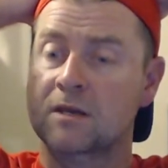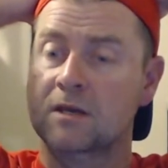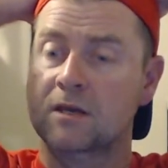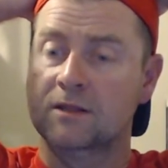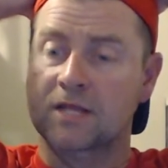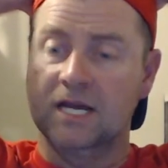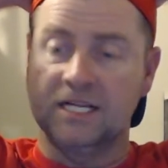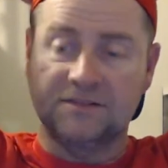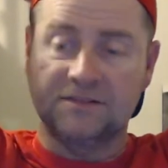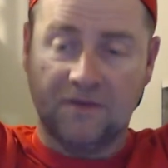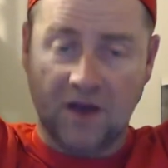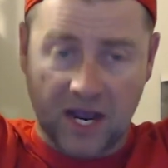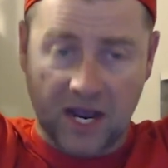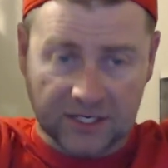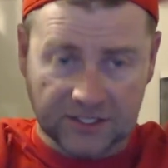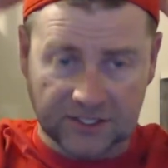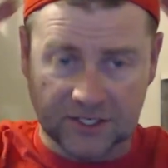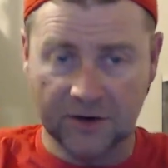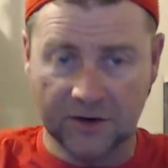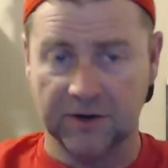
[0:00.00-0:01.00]
That's fine,
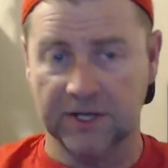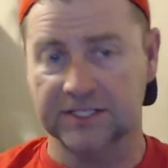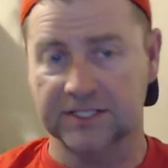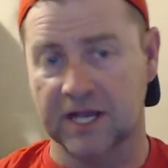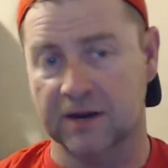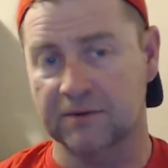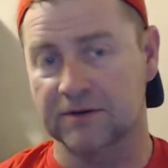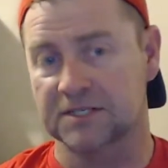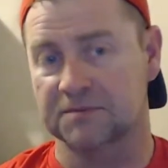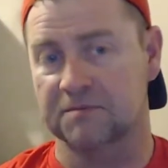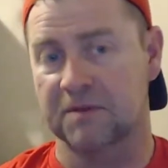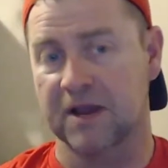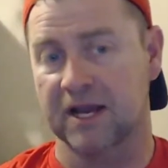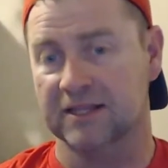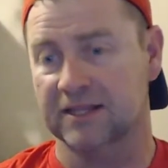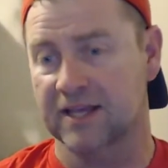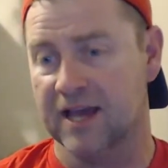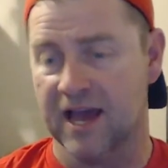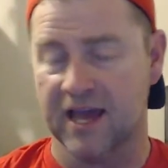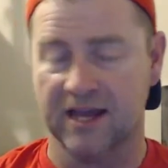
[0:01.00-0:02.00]
Snowies. I respect
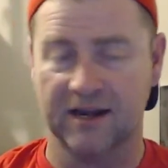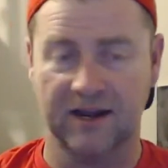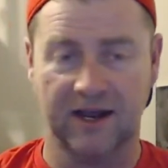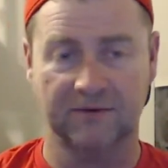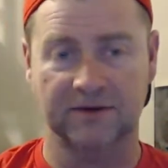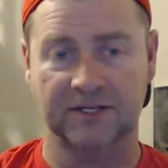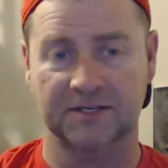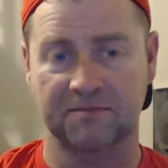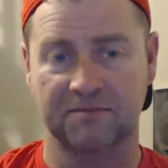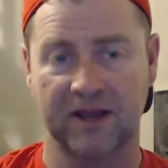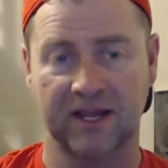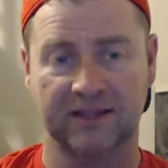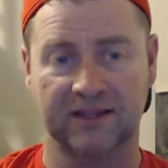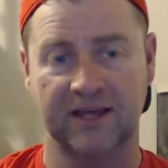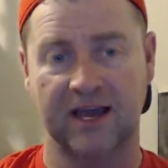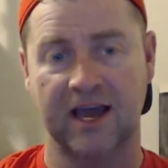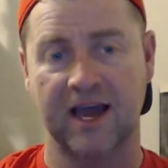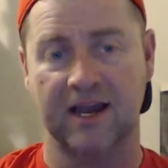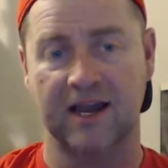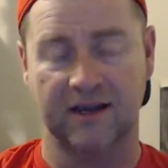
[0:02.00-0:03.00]
that. I respect
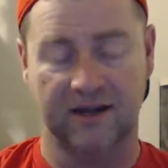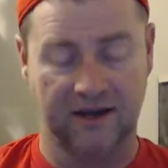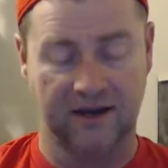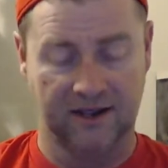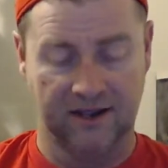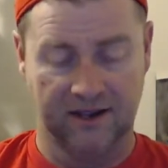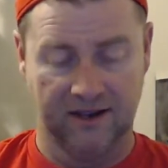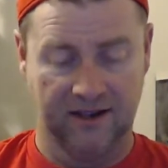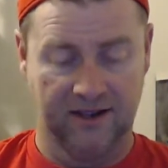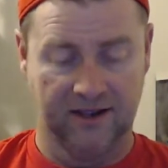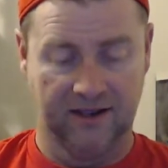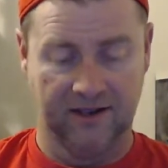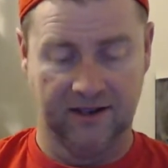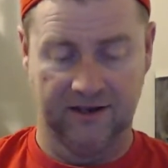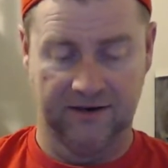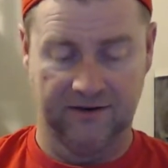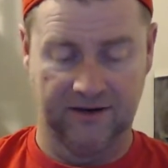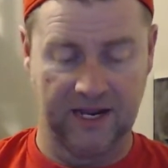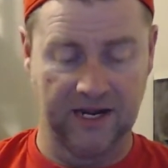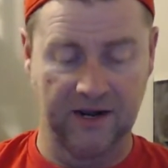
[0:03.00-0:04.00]
that.
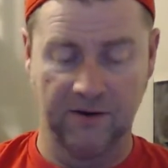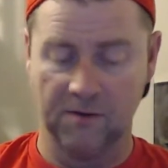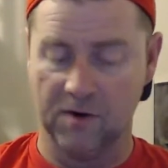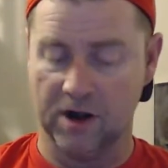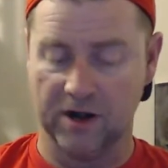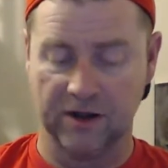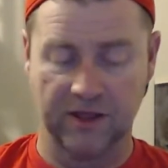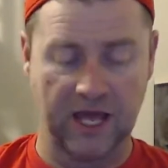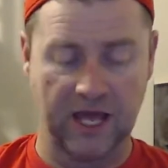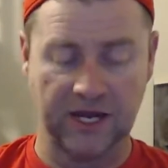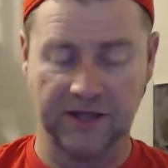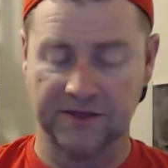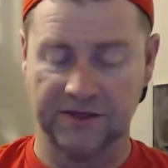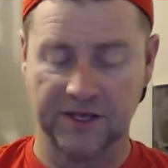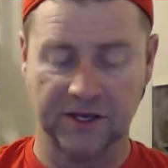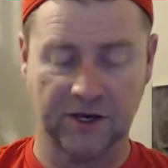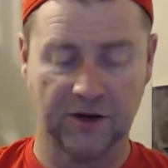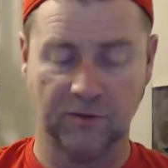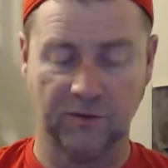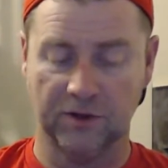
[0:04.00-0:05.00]

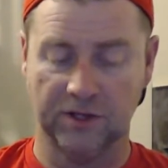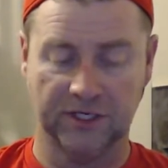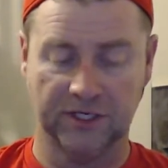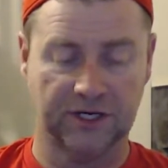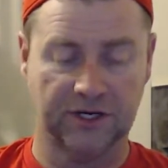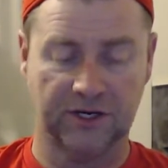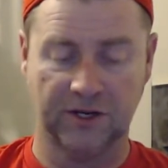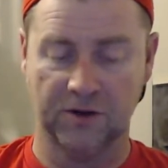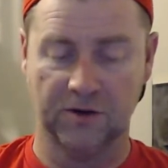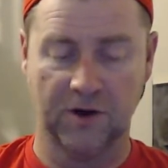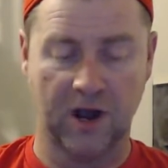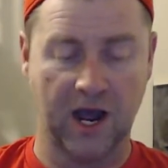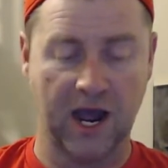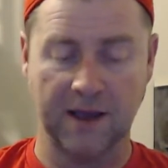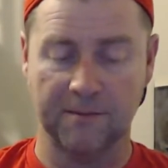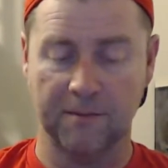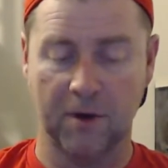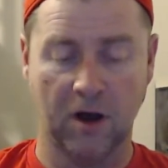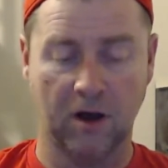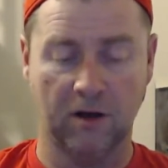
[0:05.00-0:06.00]
Anything you're willing to do,
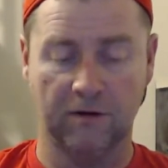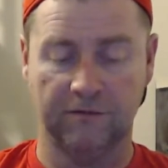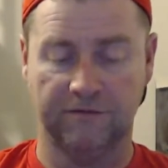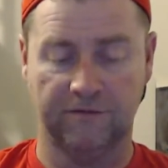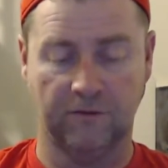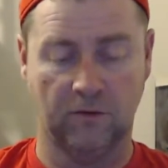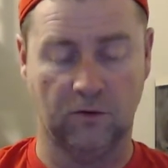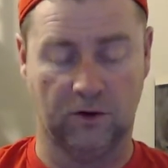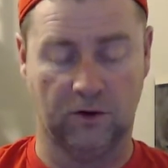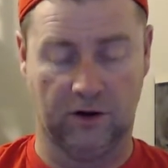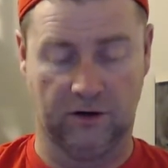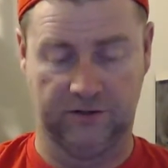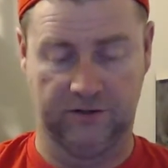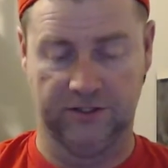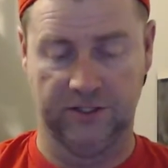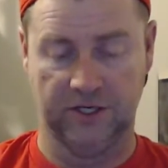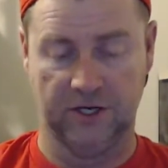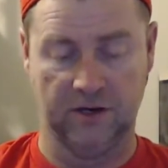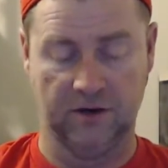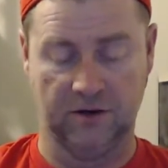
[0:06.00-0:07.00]
I'm all for.
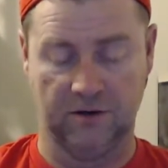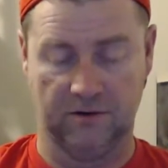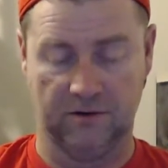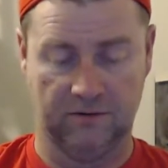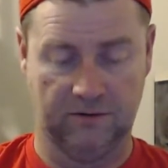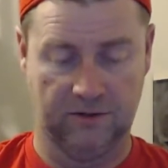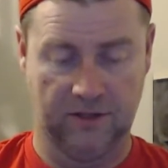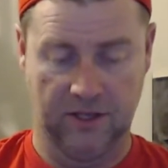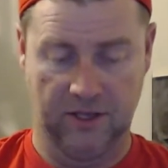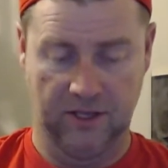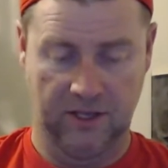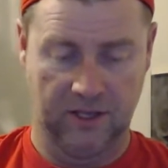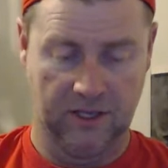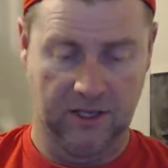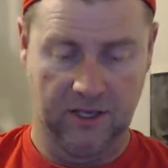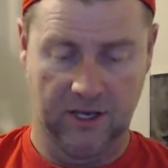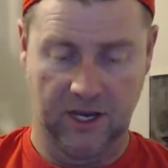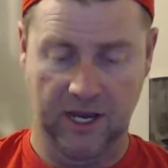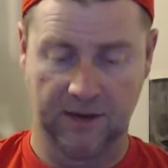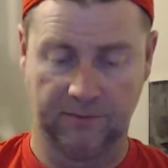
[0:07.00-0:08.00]
So
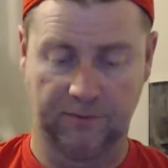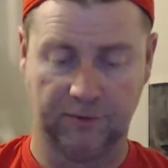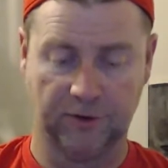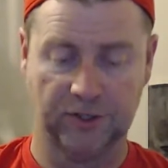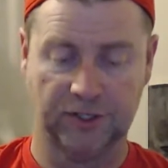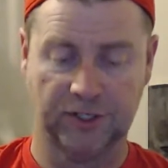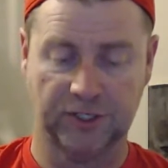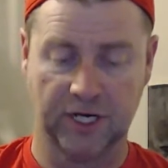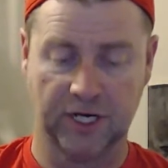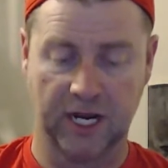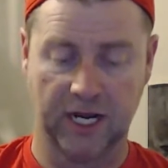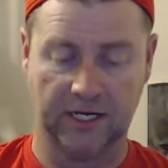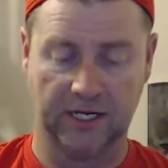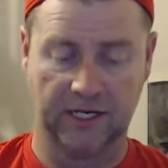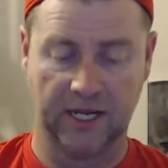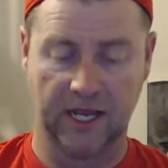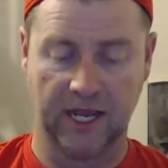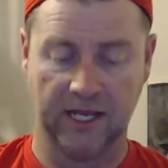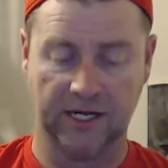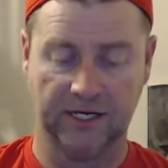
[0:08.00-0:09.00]
I appreciate
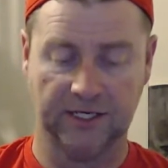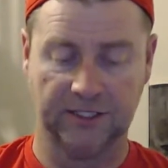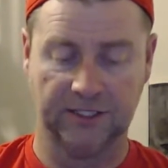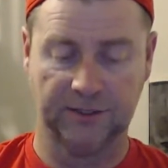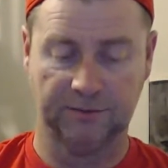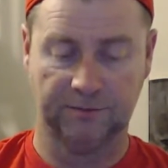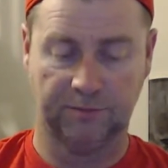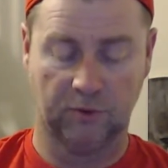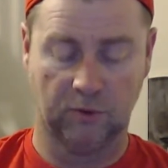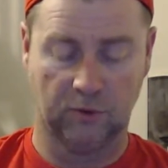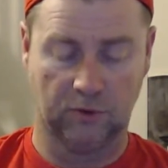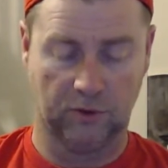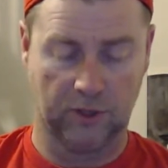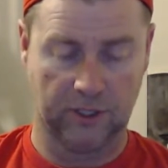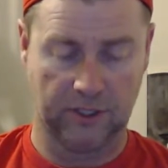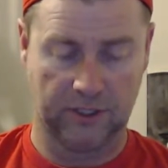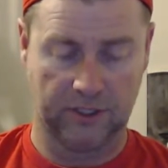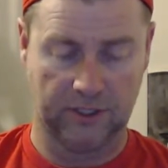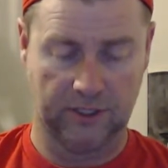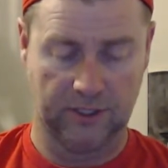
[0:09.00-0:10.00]
any
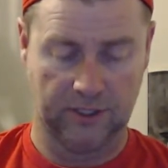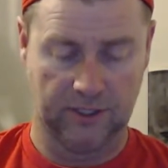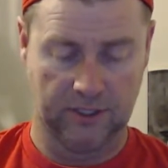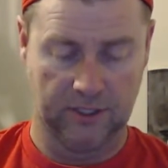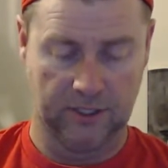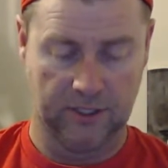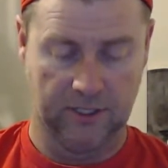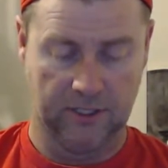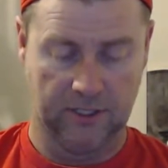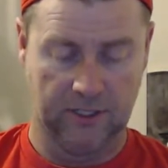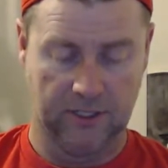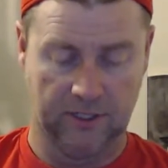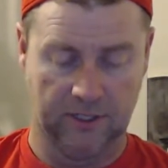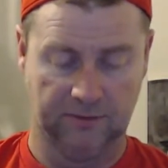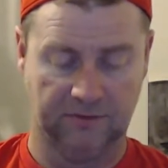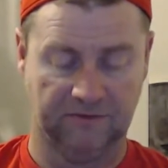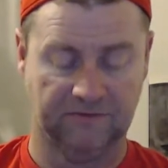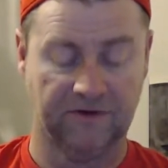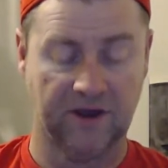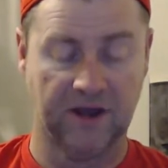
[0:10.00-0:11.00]
support. Let
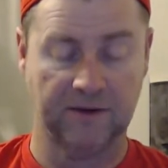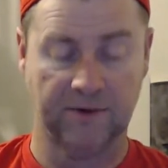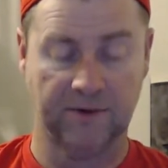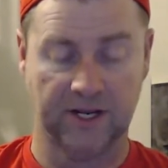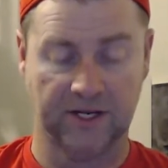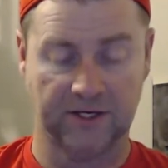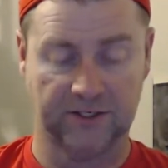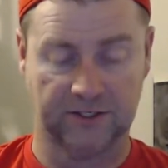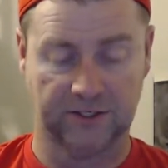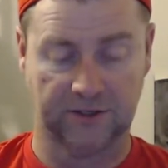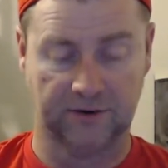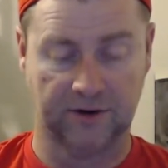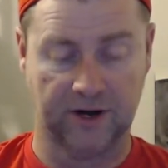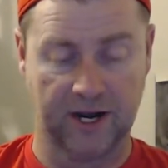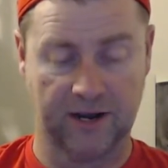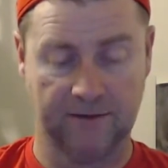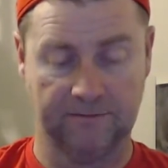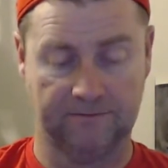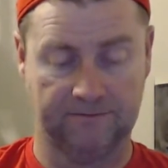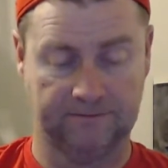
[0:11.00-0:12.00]
me find my
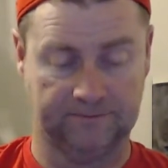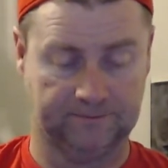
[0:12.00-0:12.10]
Instagram.